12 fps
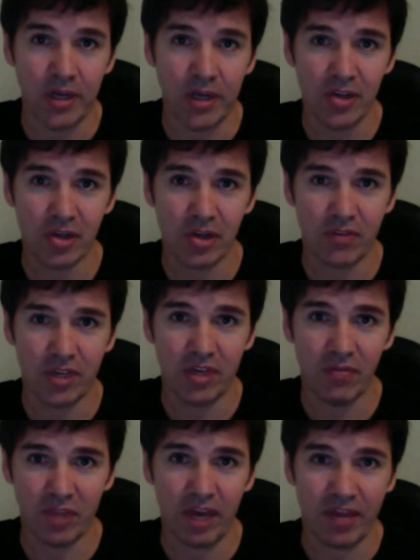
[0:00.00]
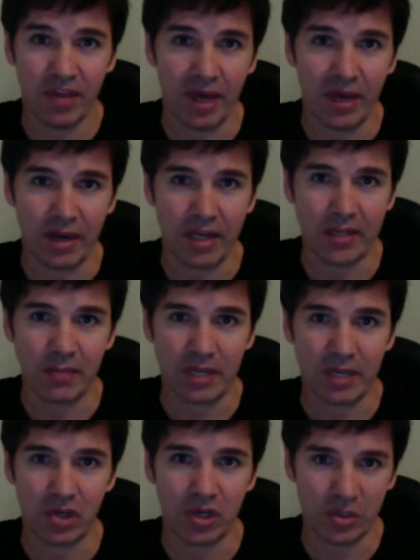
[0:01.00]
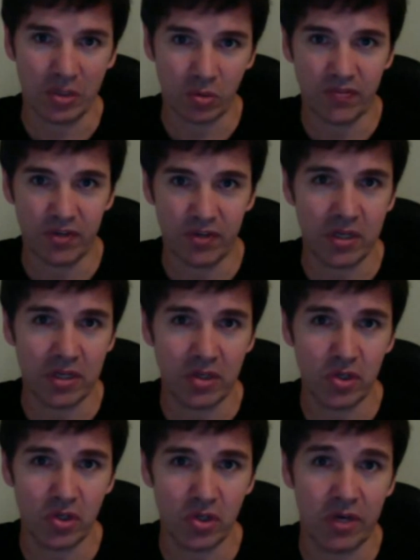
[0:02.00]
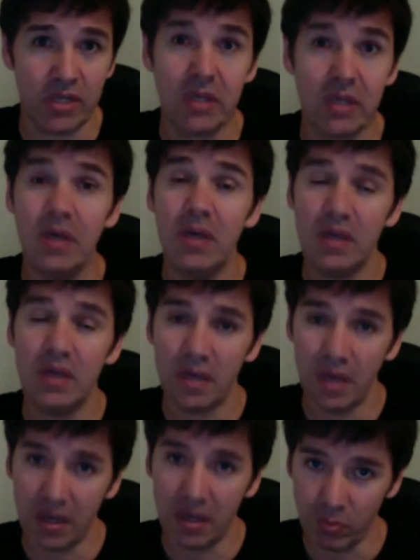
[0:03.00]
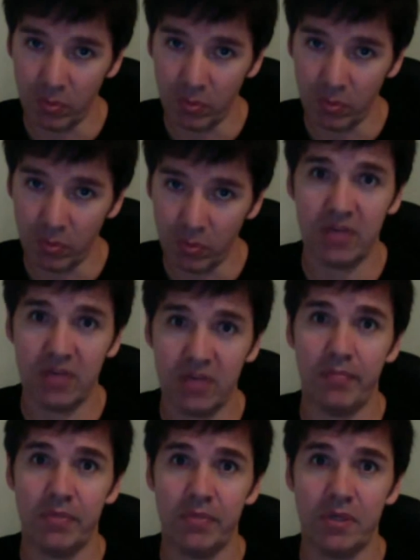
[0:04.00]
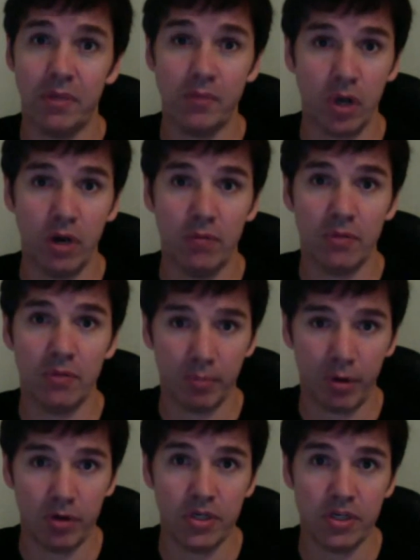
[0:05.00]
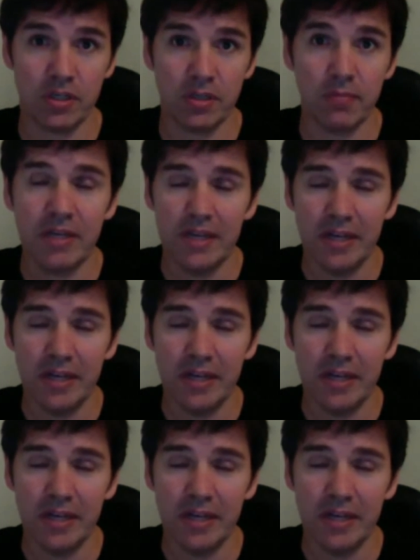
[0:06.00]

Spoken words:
So if you give without that expectation, that's why if you do these surveys and you're willing to give up some time to process them,